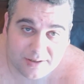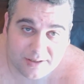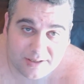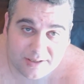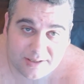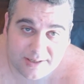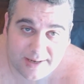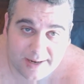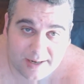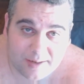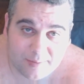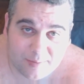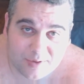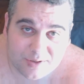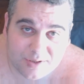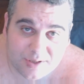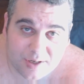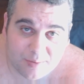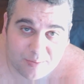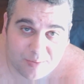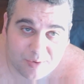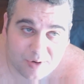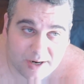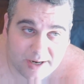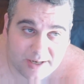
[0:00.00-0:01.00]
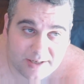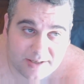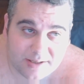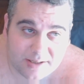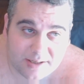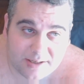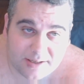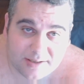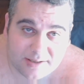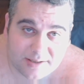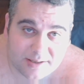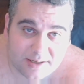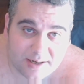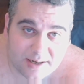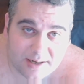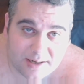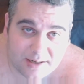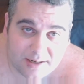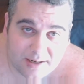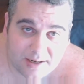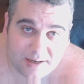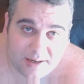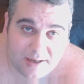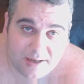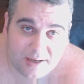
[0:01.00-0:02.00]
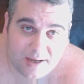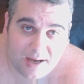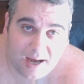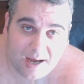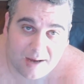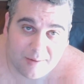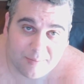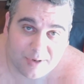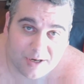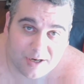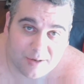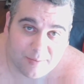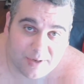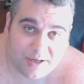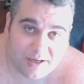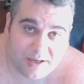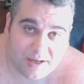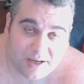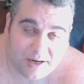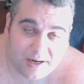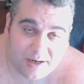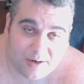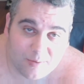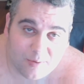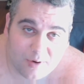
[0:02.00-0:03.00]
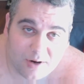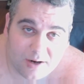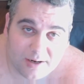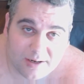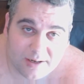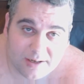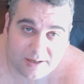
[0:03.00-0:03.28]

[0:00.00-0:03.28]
These animals are priceless, and I'm going to be getting one,